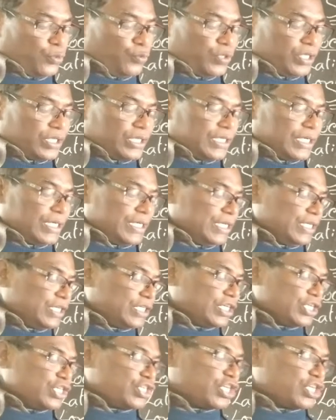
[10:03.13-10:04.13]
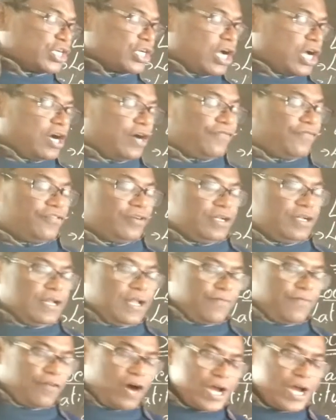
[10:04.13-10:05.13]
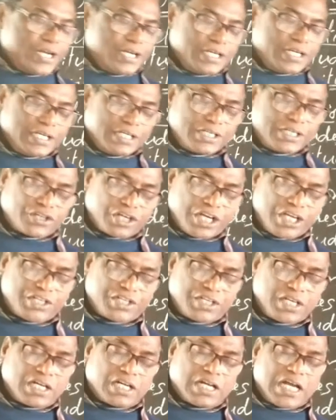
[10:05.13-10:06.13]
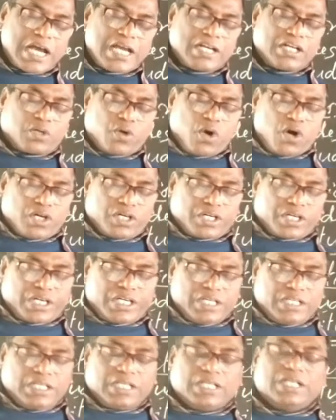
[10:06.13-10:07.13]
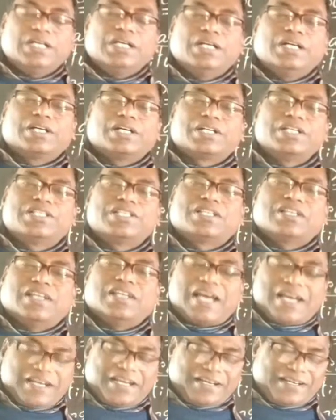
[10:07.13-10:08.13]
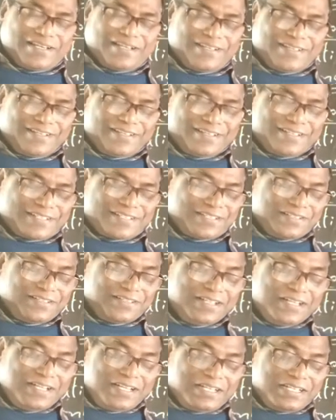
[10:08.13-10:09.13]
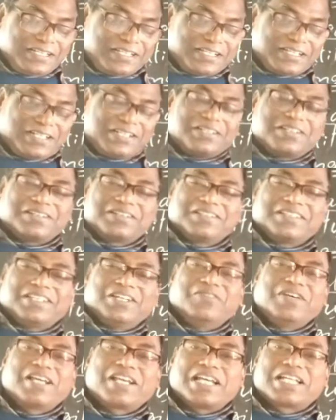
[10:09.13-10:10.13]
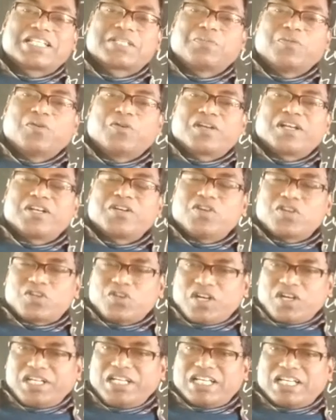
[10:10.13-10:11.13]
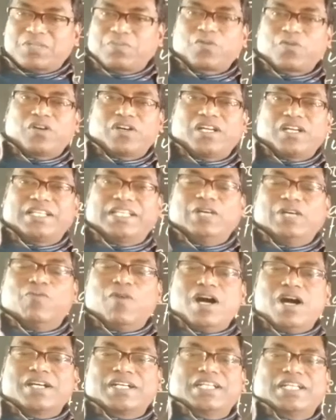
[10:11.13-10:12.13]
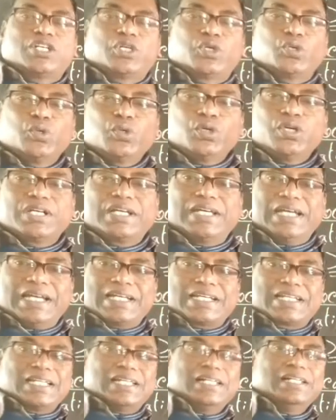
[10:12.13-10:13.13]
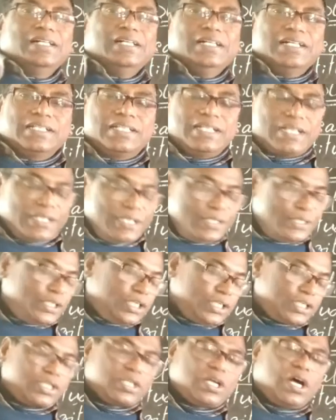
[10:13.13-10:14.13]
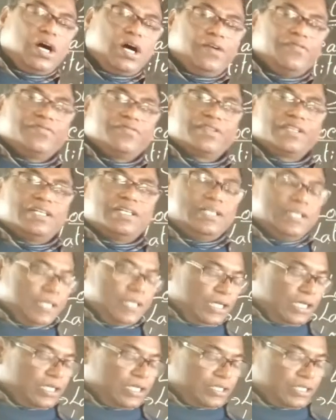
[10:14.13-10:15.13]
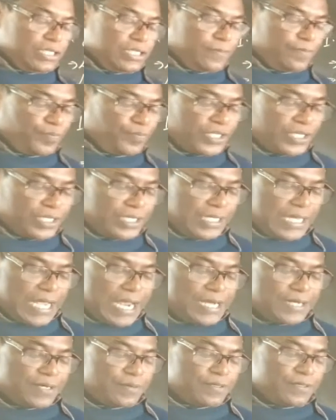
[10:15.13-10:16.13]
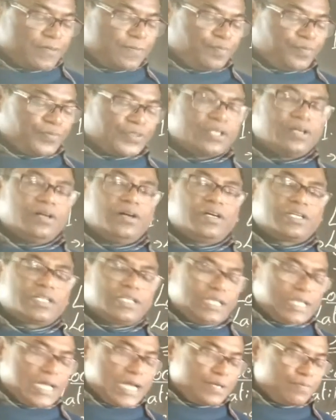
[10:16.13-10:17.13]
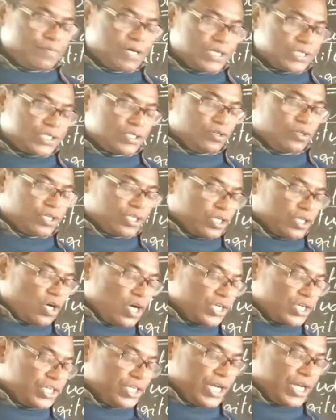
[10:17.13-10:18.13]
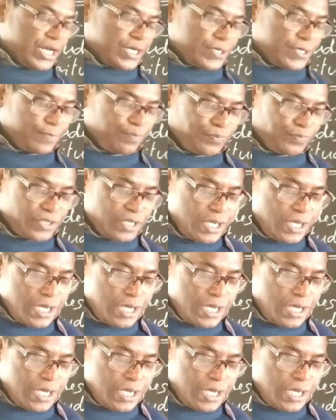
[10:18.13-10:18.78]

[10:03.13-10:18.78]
with the intention of finding treasure and conquering the rich land. They were explorer, not only explorer, they wanted to get the riches of the land or the landmass or the continent.